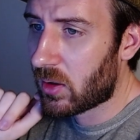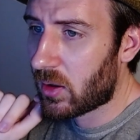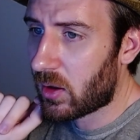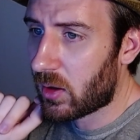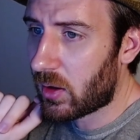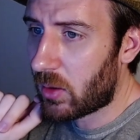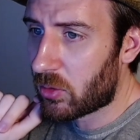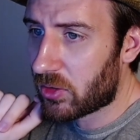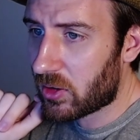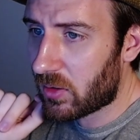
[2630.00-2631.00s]
I
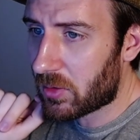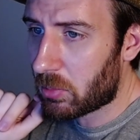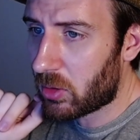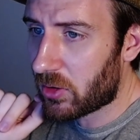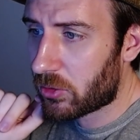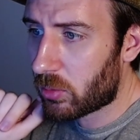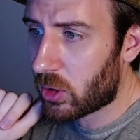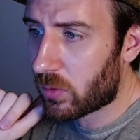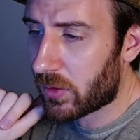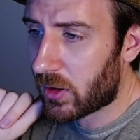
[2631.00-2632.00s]
would still have the plus
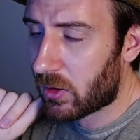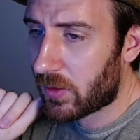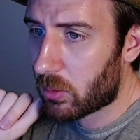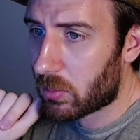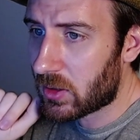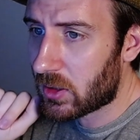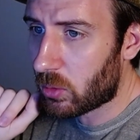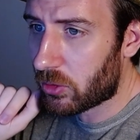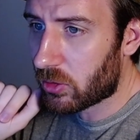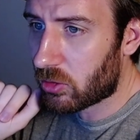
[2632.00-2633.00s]
3 over there, and that would be
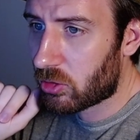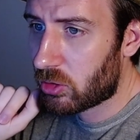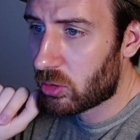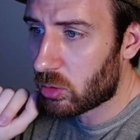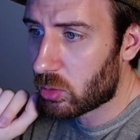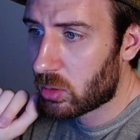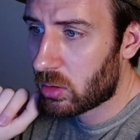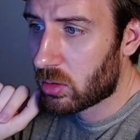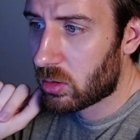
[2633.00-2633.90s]
equal to 2